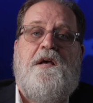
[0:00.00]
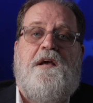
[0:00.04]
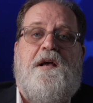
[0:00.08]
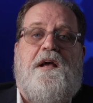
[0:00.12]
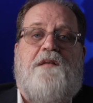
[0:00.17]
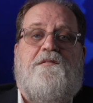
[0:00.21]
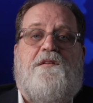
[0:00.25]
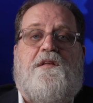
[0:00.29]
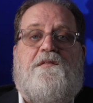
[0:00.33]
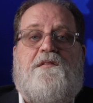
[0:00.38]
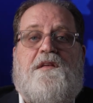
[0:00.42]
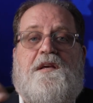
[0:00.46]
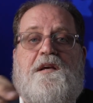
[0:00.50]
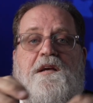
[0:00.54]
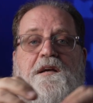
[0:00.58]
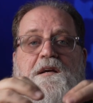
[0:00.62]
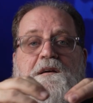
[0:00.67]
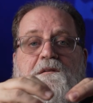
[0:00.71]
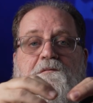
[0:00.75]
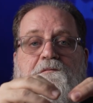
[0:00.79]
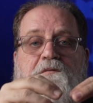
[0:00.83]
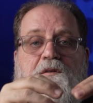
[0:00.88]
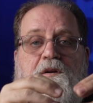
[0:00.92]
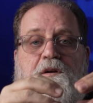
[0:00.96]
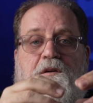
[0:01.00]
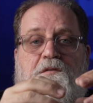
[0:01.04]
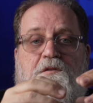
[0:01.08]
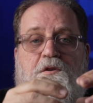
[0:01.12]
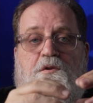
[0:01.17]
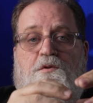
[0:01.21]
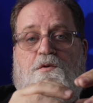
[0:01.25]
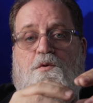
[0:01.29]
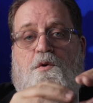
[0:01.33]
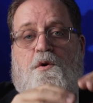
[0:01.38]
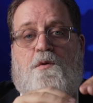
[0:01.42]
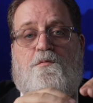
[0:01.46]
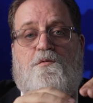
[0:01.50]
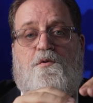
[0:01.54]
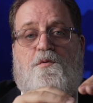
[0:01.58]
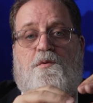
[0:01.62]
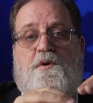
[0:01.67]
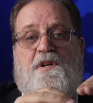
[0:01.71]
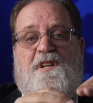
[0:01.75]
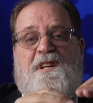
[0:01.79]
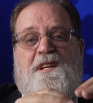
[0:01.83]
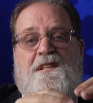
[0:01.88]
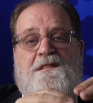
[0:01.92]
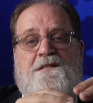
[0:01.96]
and then they have their normal
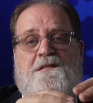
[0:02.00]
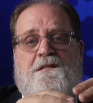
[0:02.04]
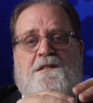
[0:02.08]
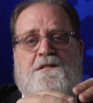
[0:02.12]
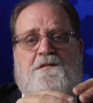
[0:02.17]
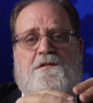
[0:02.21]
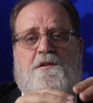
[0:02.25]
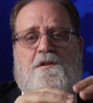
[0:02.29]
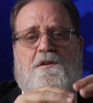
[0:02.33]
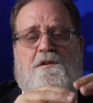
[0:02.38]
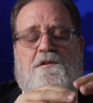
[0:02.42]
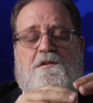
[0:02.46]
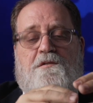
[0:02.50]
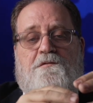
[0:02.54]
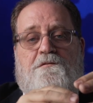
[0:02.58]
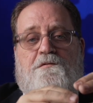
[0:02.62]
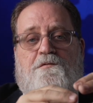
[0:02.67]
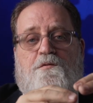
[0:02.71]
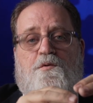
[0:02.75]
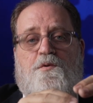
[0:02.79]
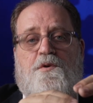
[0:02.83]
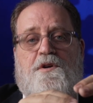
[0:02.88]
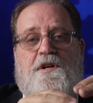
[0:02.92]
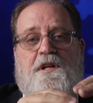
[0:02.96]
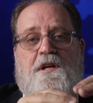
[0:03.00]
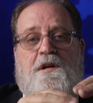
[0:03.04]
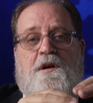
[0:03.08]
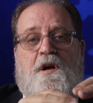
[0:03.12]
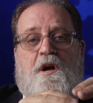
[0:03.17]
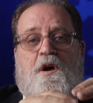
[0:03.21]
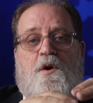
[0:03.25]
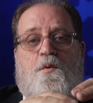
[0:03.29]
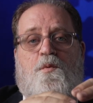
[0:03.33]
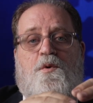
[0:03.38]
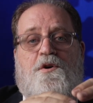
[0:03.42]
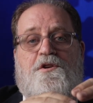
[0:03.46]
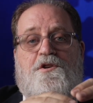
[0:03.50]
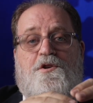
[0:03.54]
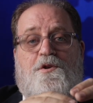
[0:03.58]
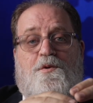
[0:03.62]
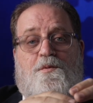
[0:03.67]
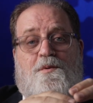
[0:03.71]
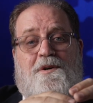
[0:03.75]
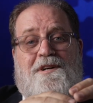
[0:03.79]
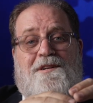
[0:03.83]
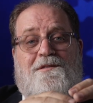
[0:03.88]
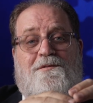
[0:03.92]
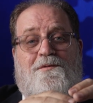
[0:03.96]
one at 640. Well, you know
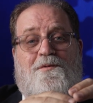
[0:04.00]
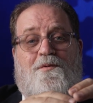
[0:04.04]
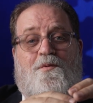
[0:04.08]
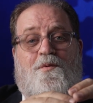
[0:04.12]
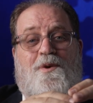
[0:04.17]
what?